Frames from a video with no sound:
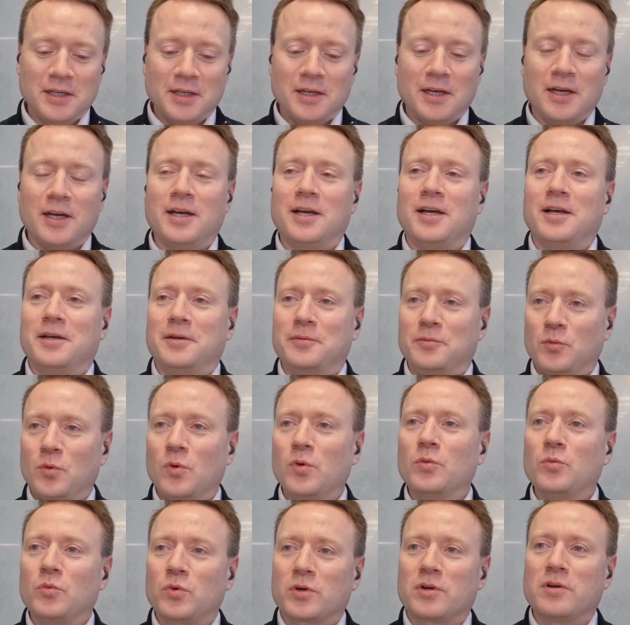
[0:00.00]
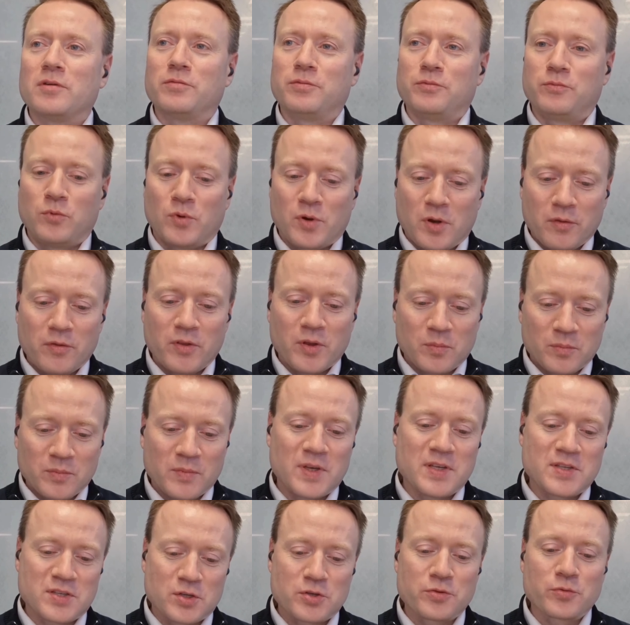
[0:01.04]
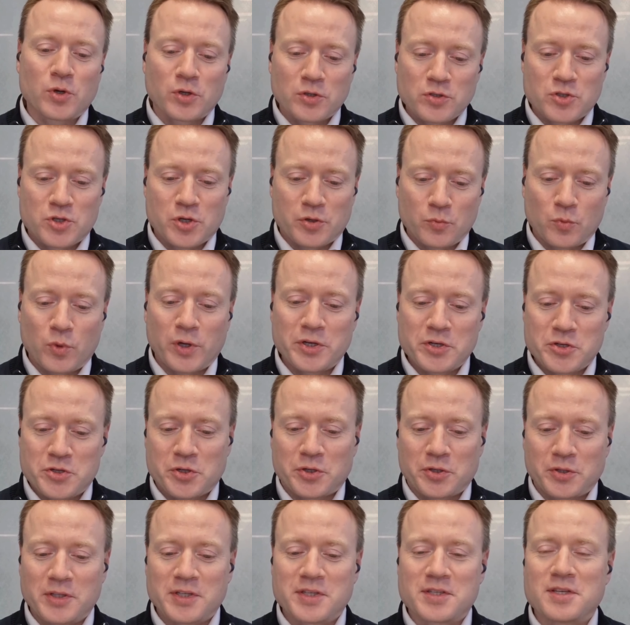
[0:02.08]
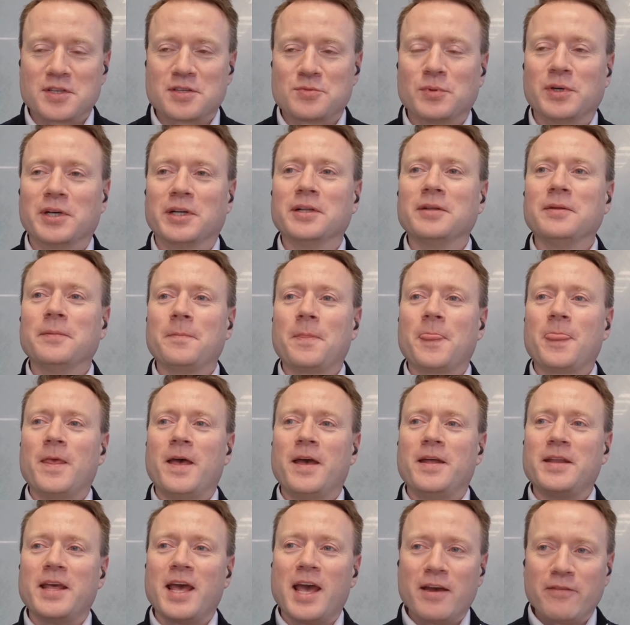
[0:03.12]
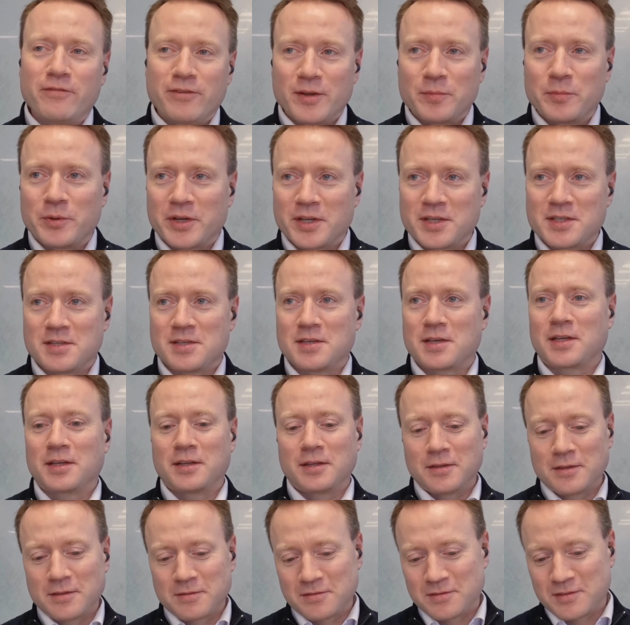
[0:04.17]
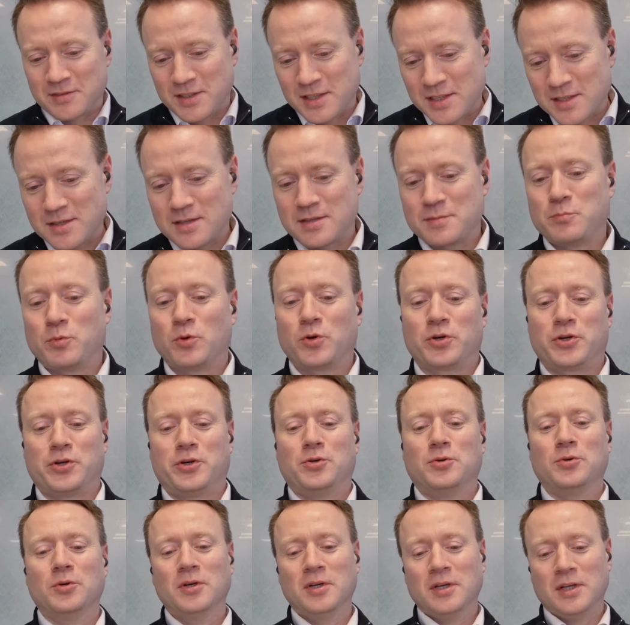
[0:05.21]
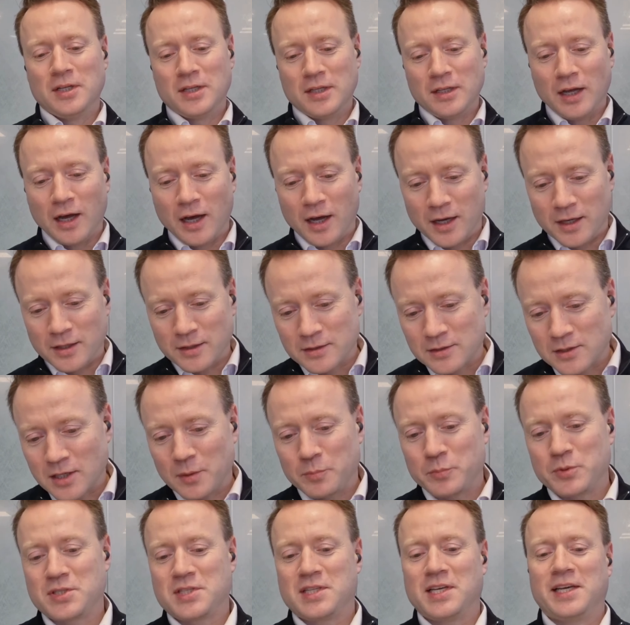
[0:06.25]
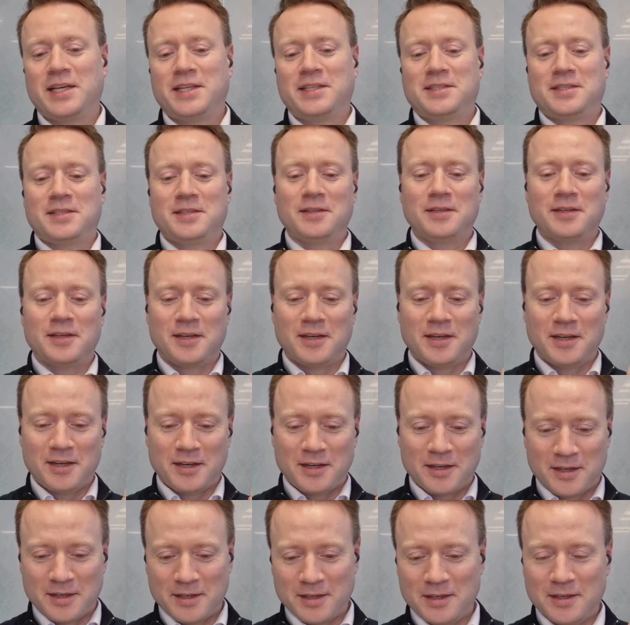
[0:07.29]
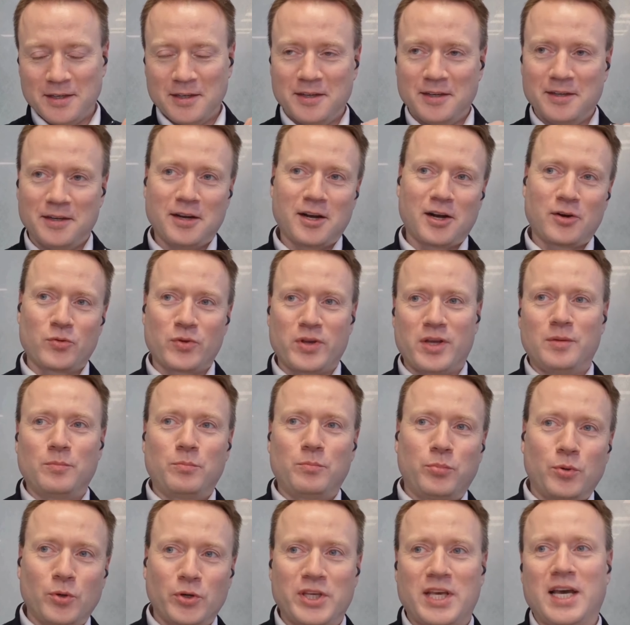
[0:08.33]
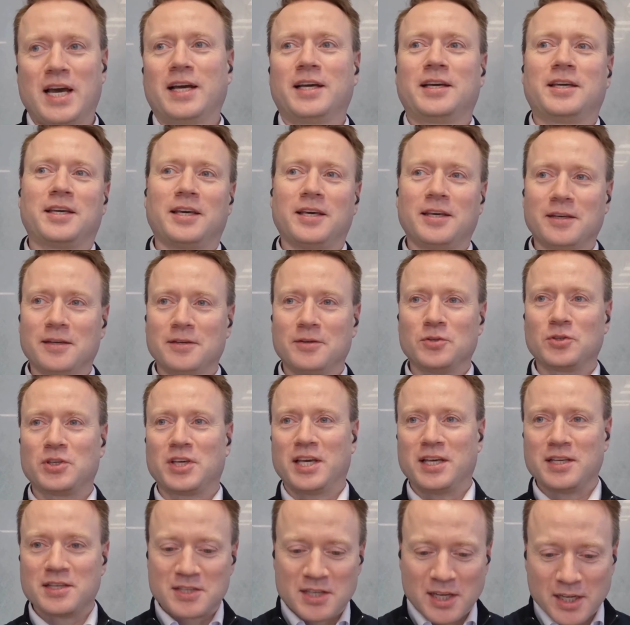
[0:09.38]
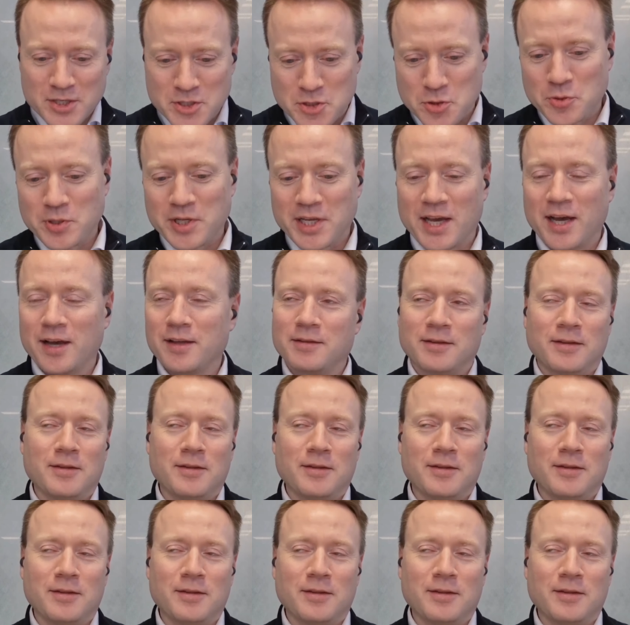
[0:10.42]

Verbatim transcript: Yeah. Where one of them is a wine journalist as well, and everybody's like, this is Bordeaux. Top estate. Are we in Pauillac? Okay, Saint-Julien.